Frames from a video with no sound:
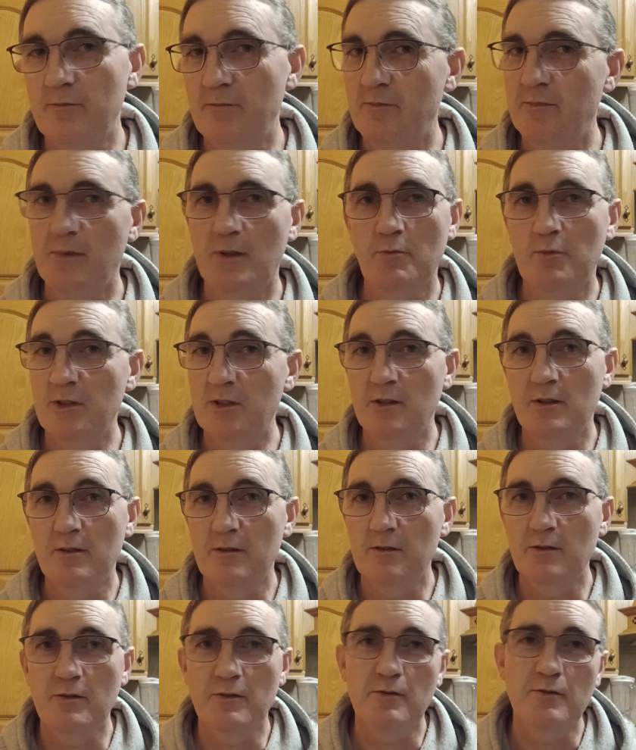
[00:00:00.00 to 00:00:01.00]
wouldn't,
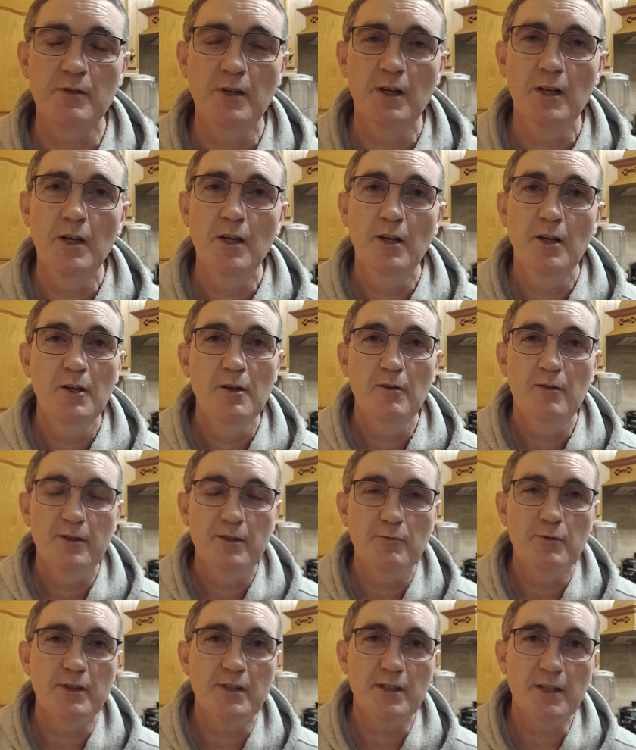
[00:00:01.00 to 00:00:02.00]

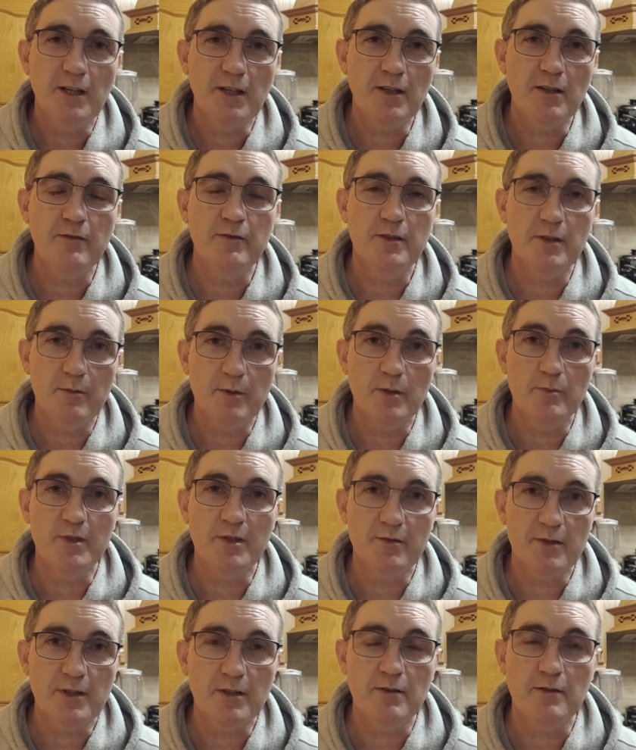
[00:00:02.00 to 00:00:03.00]
with the negative symptoms of
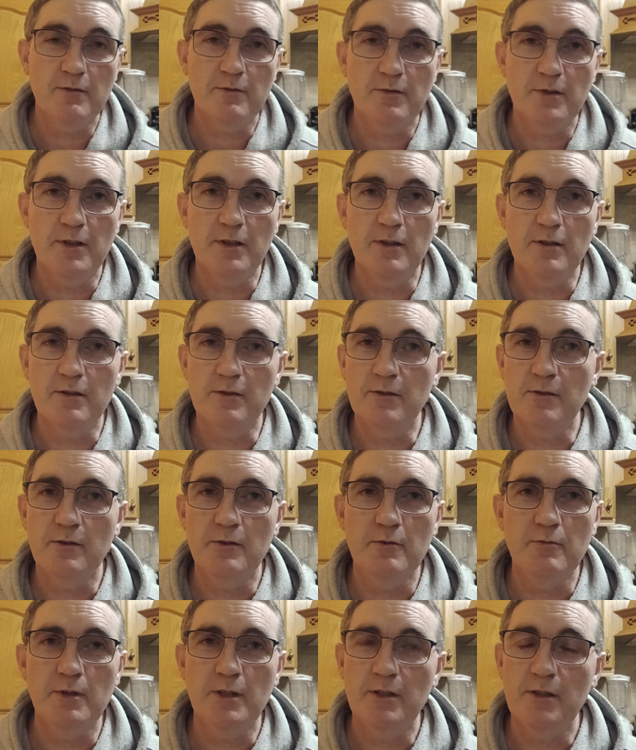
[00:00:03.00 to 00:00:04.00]
schizophrenia, there's no
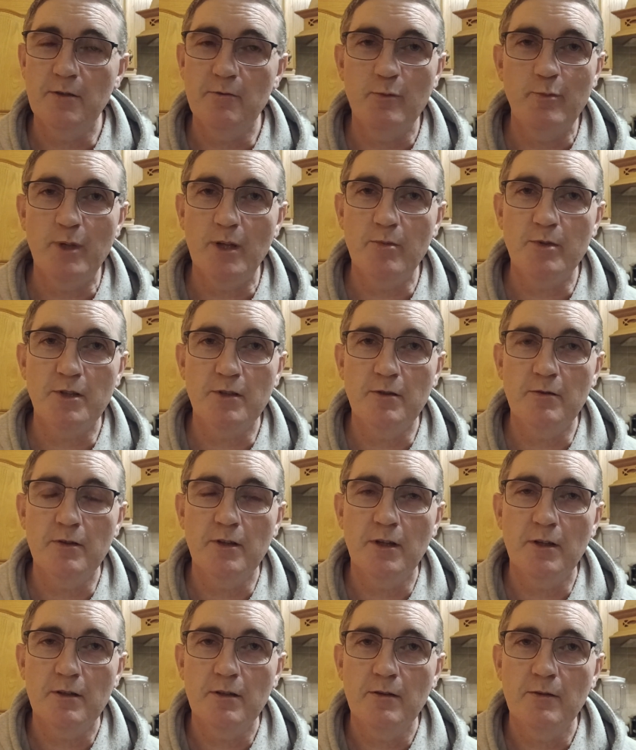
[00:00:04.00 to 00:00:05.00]
way they would be able to do
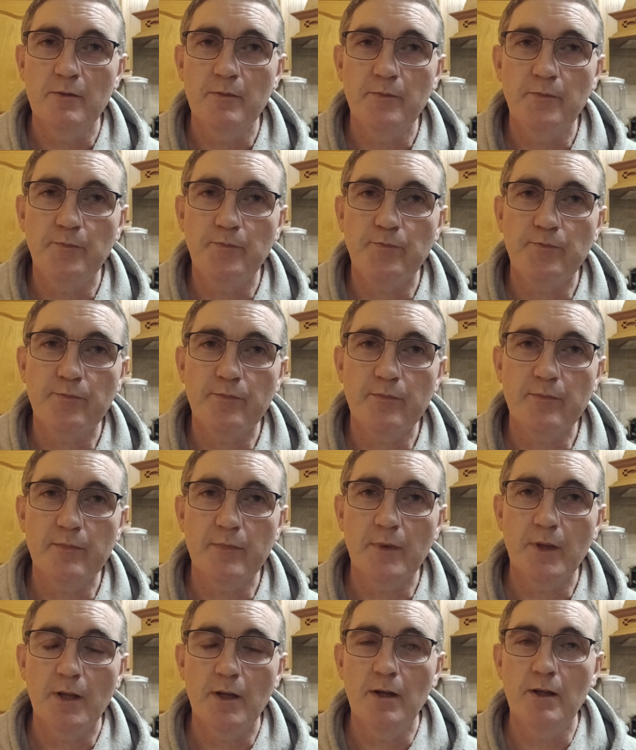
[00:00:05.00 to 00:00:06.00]
that.
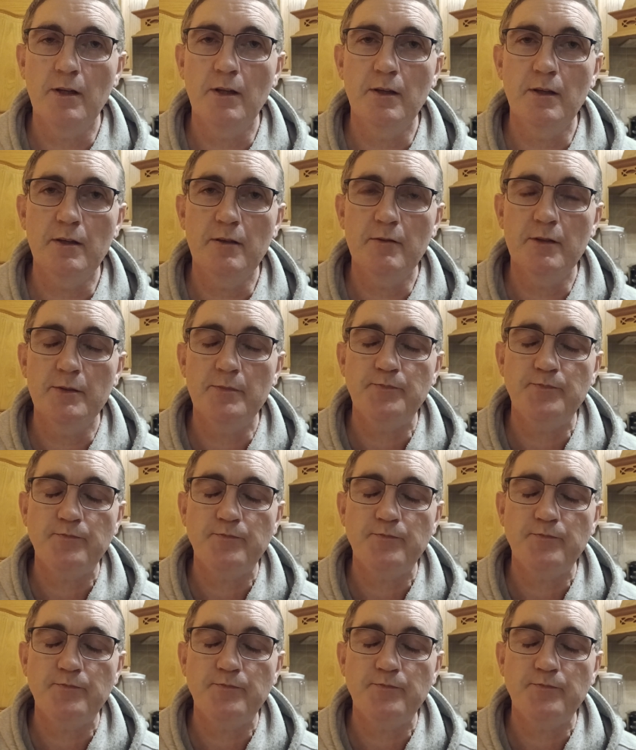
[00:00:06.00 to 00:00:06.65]
Anyway,